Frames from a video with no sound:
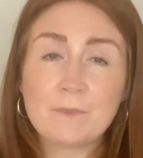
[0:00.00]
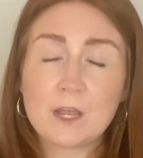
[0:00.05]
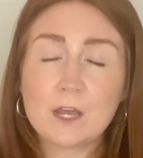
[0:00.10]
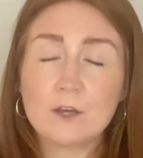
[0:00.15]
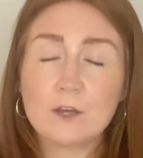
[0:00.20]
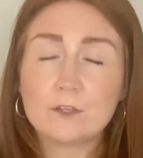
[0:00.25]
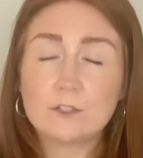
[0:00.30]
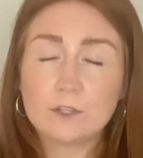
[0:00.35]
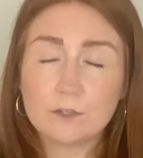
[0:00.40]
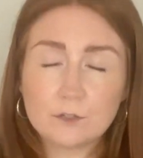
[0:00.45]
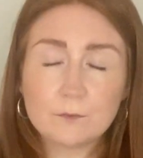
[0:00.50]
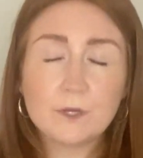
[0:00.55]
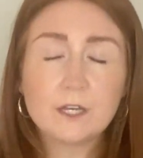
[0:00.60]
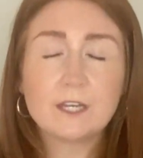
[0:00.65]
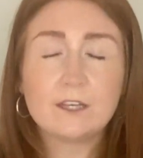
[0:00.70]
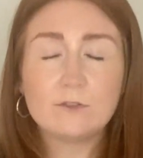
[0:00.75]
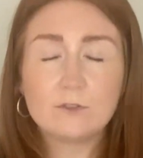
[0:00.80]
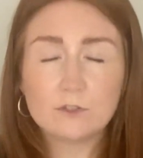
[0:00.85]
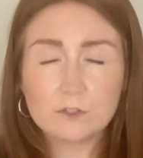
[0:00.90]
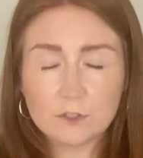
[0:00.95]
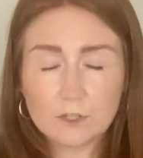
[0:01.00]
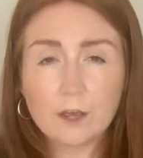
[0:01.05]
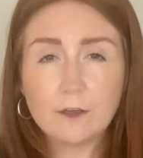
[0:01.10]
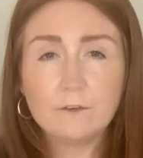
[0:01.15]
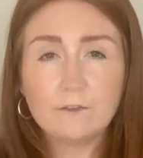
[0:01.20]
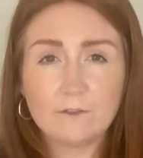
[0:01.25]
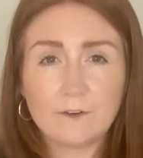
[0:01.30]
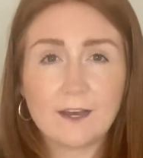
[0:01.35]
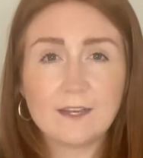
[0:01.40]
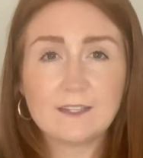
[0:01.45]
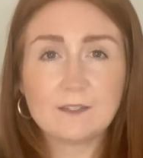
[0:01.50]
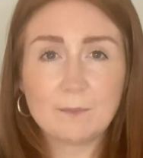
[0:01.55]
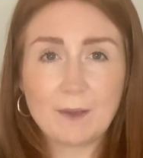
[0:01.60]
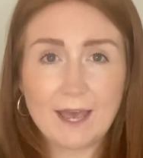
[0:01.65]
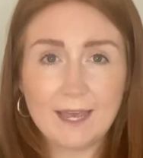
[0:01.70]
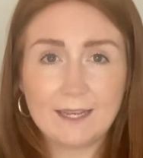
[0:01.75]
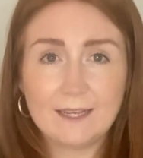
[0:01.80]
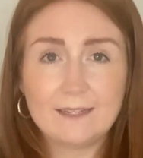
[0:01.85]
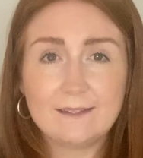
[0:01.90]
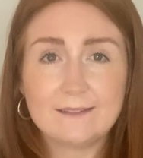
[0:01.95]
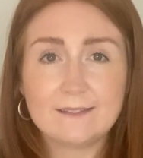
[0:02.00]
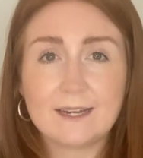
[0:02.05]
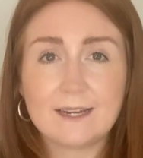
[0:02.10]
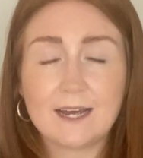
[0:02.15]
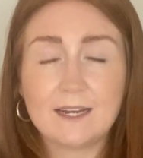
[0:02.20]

Social work is so fast paced,